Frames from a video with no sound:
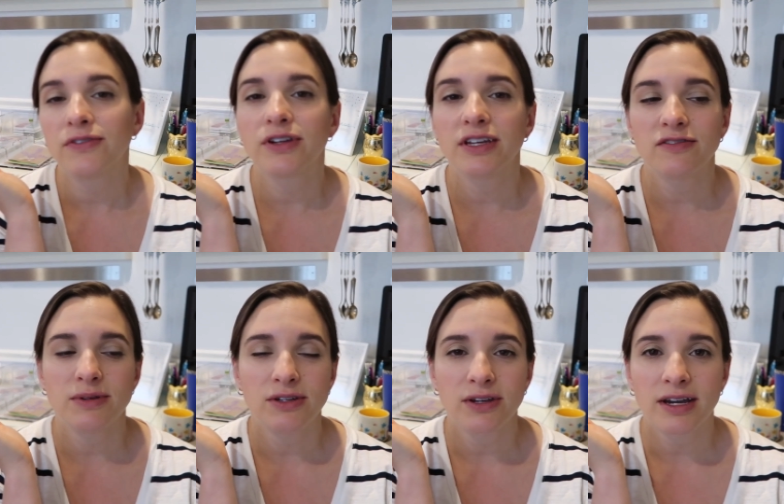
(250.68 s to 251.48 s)
Forgive
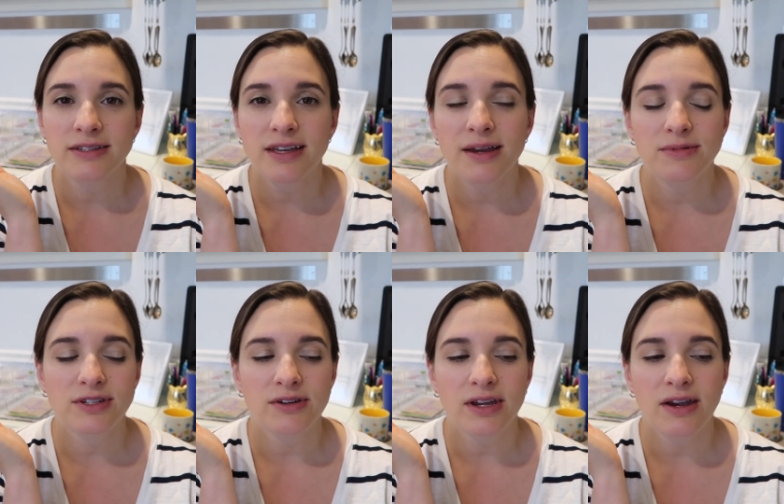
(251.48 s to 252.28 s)
me, you guys. I'm
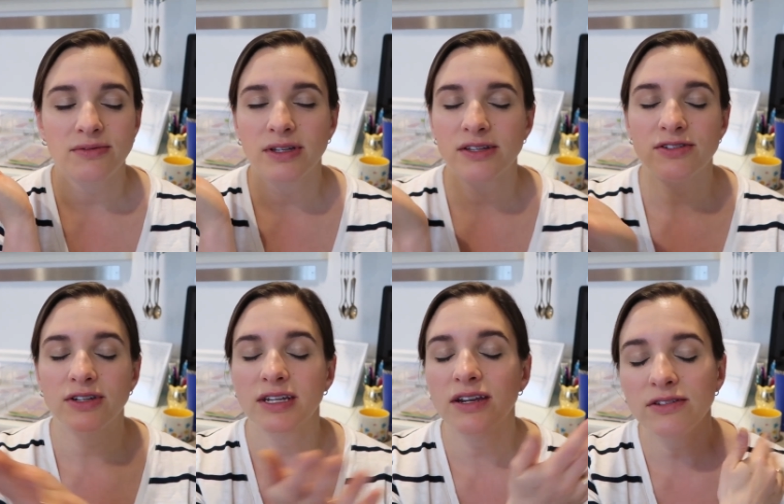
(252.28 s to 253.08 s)
sorry. I realize you're
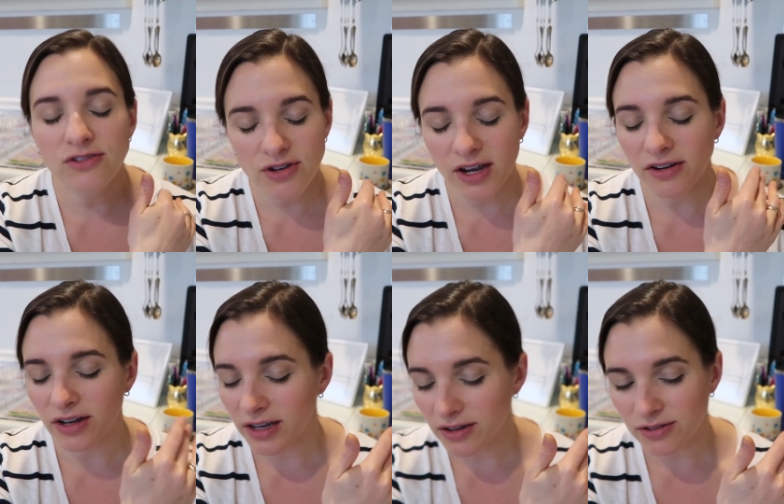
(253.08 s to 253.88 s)
going to hear the dryer, you're
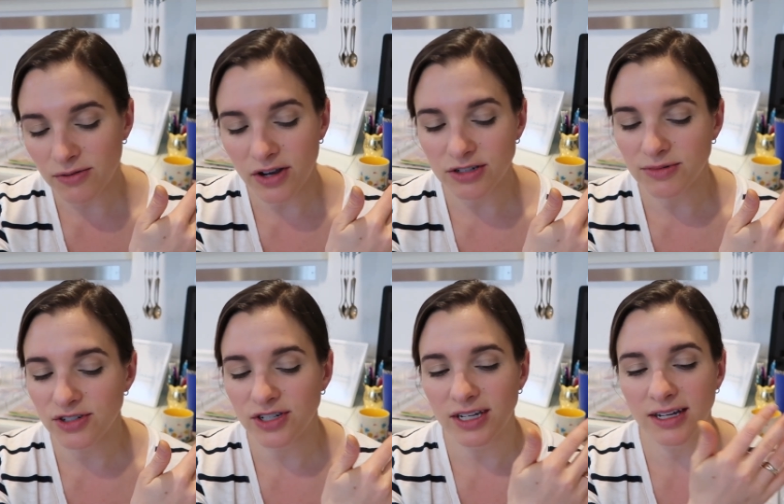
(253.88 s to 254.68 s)
going to hear the washing
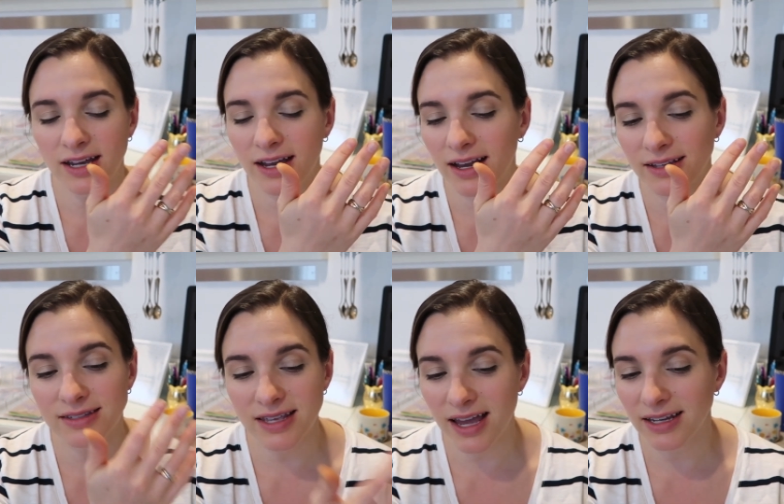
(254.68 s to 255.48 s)
machine. I
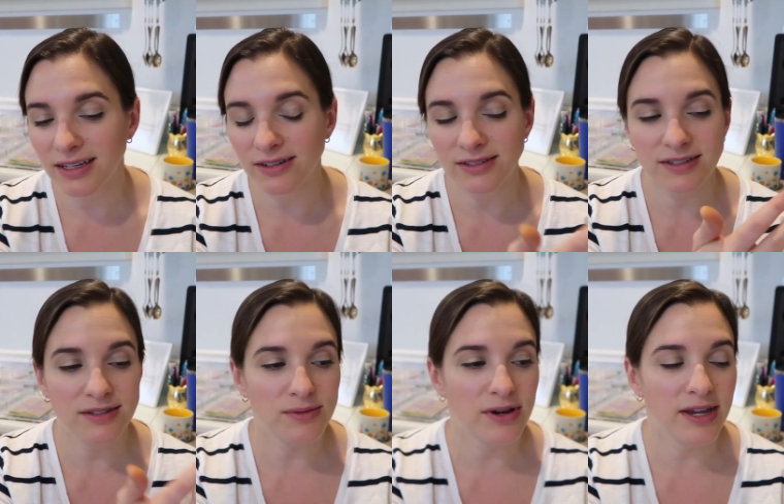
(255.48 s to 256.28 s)
sat here. This
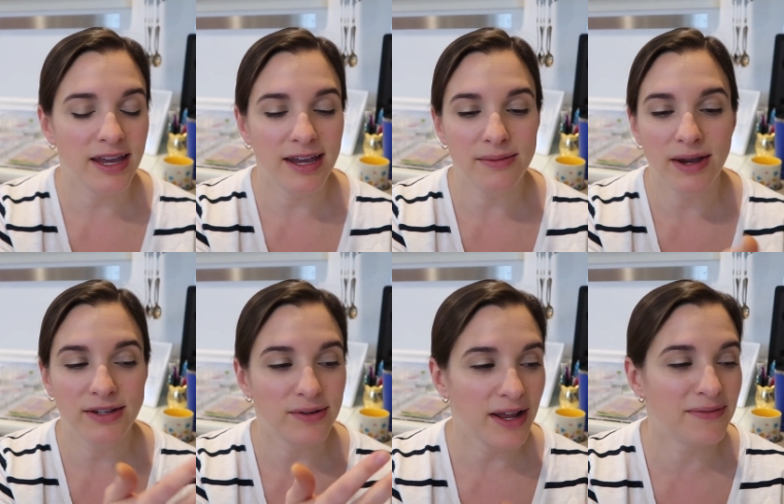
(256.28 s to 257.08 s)
is where I am.
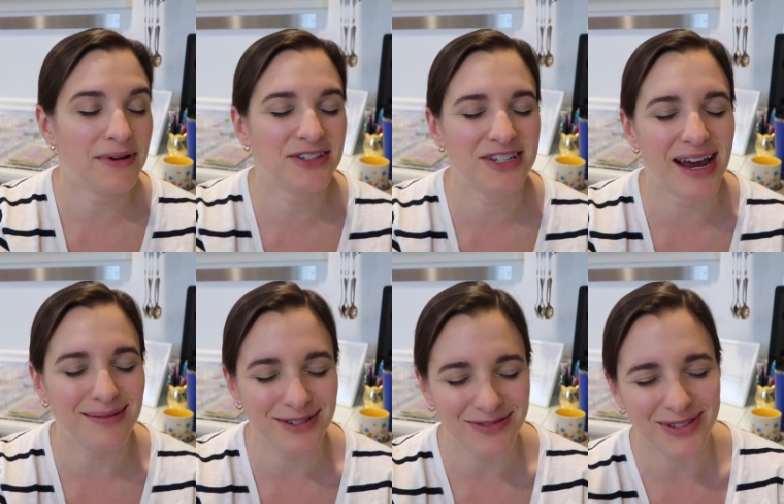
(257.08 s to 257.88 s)
I don't have much
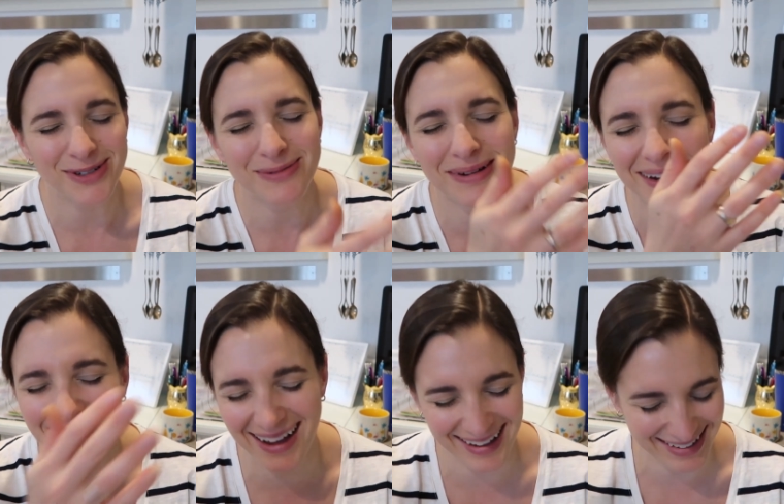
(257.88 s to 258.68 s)
time to film.
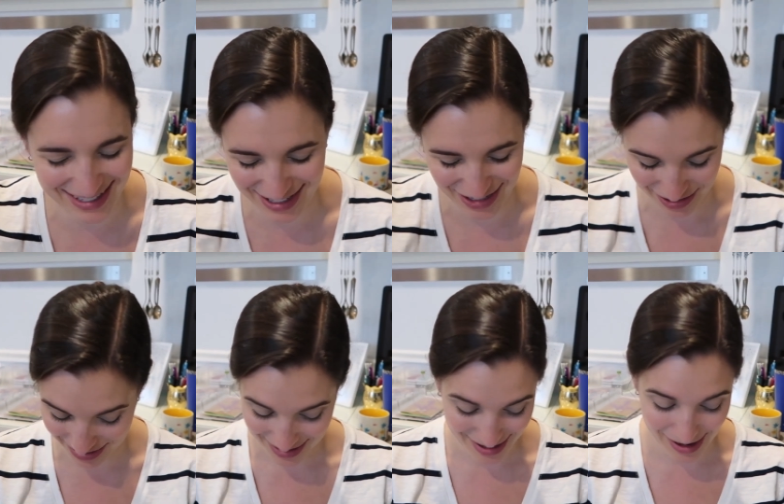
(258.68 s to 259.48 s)
This is
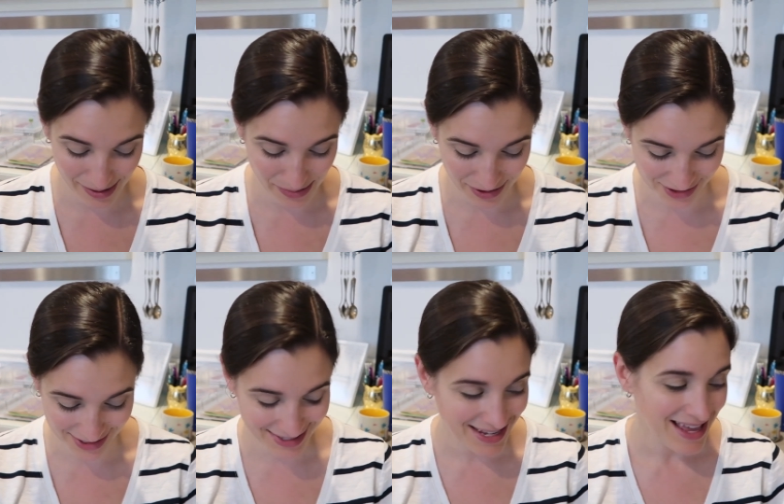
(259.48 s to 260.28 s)
just, I apologize.